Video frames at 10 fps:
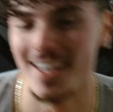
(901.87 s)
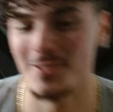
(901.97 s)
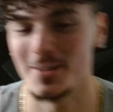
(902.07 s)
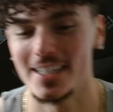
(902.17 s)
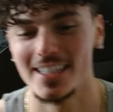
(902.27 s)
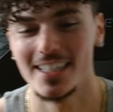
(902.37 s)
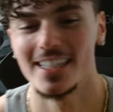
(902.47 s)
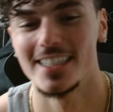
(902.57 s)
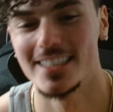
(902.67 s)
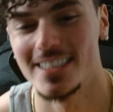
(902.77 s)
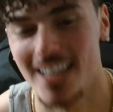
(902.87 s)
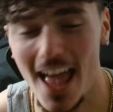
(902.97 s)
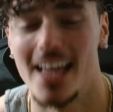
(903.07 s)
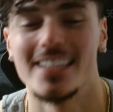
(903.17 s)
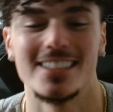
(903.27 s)
anyway,
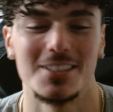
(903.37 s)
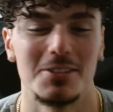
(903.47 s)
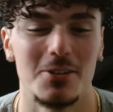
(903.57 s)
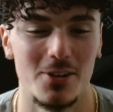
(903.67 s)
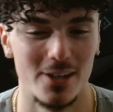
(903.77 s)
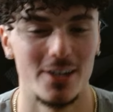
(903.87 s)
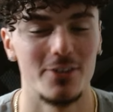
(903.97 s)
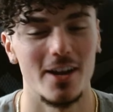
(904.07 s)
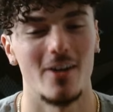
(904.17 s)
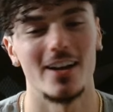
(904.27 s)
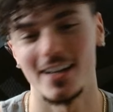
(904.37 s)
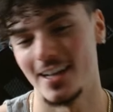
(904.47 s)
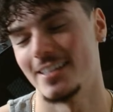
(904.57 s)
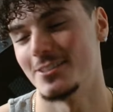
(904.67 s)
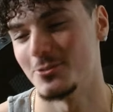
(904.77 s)
that is the story of how I
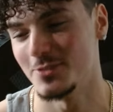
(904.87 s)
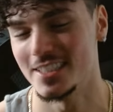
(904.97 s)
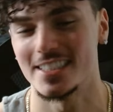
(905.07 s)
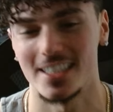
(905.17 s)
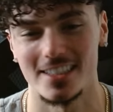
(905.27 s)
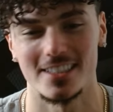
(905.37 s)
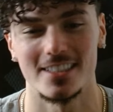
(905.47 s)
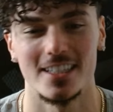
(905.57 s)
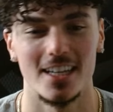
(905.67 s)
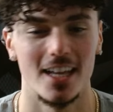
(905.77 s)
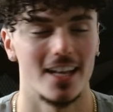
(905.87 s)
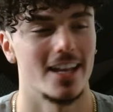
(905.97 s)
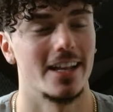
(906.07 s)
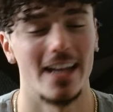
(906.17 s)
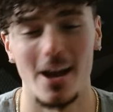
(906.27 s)
got into reselling
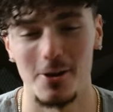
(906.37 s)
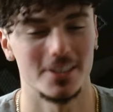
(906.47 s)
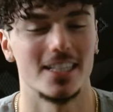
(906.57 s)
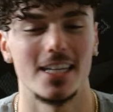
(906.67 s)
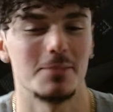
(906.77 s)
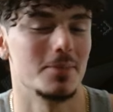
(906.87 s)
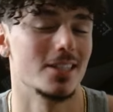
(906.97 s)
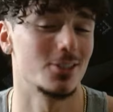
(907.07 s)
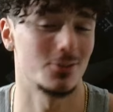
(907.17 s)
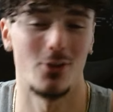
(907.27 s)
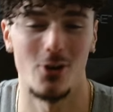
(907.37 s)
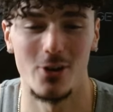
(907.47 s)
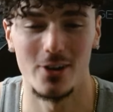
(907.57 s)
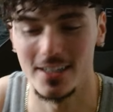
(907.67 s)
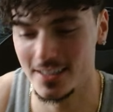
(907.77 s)
and how it's taken me this
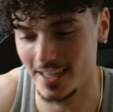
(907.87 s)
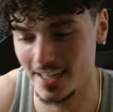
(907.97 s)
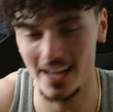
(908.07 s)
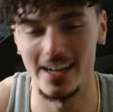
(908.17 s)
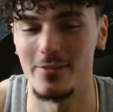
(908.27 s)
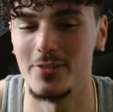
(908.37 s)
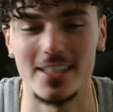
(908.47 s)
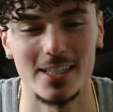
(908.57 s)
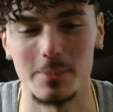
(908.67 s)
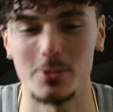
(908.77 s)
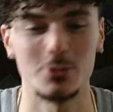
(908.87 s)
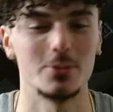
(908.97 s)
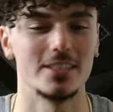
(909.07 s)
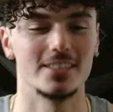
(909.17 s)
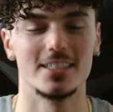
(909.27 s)
far and everything in
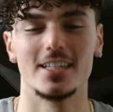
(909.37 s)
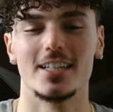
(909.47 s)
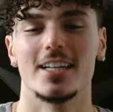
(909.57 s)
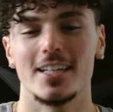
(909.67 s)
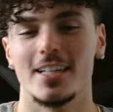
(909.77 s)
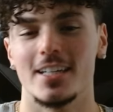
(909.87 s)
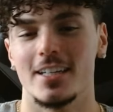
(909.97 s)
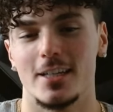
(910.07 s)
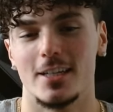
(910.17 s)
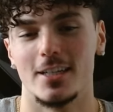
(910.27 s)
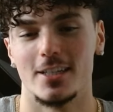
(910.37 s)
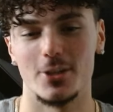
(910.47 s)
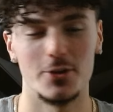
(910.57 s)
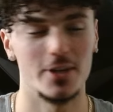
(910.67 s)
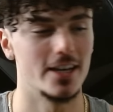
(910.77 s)
between.
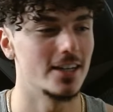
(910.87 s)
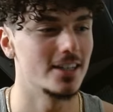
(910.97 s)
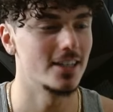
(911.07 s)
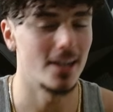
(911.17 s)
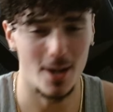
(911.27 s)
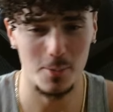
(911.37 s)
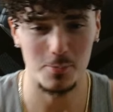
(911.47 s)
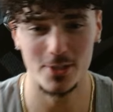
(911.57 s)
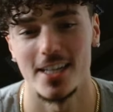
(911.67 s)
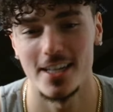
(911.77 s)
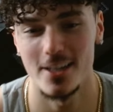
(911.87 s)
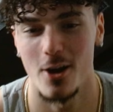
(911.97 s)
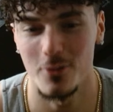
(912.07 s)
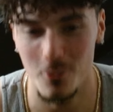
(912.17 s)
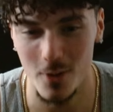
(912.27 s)
So yeah, I appreciate
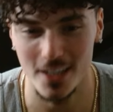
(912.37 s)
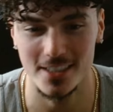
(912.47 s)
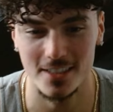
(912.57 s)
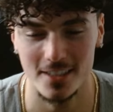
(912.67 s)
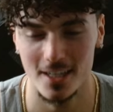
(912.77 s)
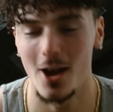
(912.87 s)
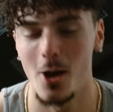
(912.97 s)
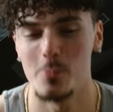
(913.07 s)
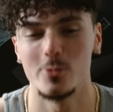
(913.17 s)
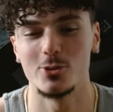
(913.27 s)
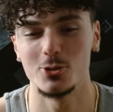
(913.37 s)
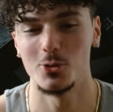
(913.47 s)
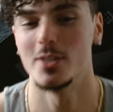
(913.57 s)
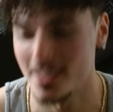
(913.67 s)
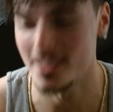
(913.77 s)
y'all for watching. I hope you
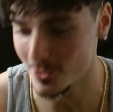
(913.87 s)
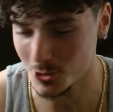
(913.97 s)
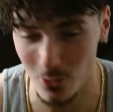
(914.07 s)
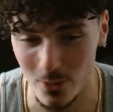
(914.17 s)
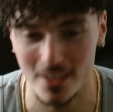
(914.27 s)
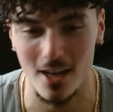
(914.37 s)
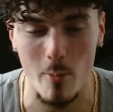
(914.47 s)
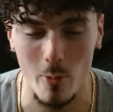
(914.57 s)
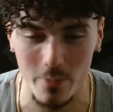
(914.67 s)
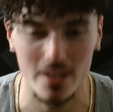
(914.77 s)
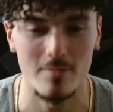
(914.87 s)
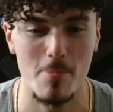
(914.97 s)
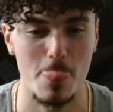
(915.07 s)
enjoyed this little story time with me.